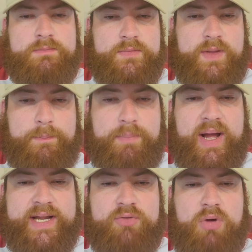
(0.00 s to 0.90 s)
the
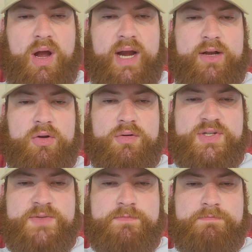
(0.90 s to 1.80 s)

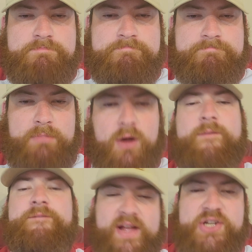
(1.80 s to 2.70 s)
Bikeriders are
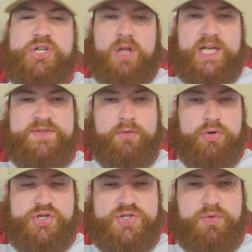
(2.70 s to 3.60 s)
fictionalized
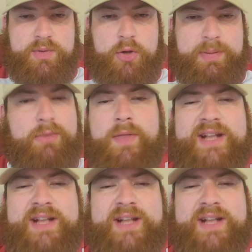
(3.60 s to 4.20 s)
versions of real people.